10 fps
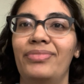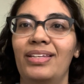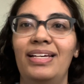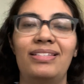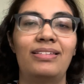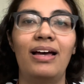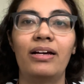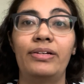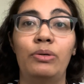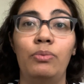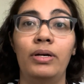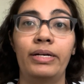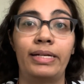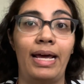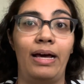it's not going to
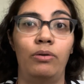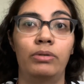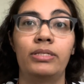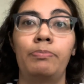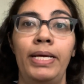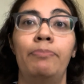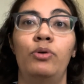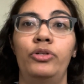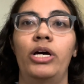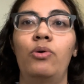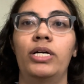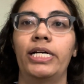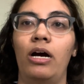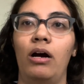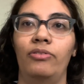work now because people know
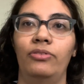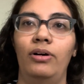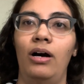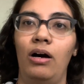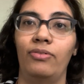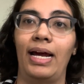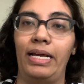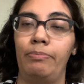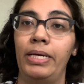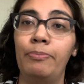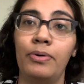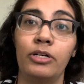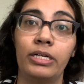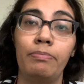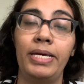her already. People are
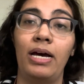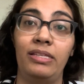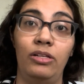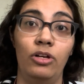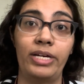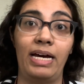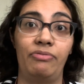going to be on the lookout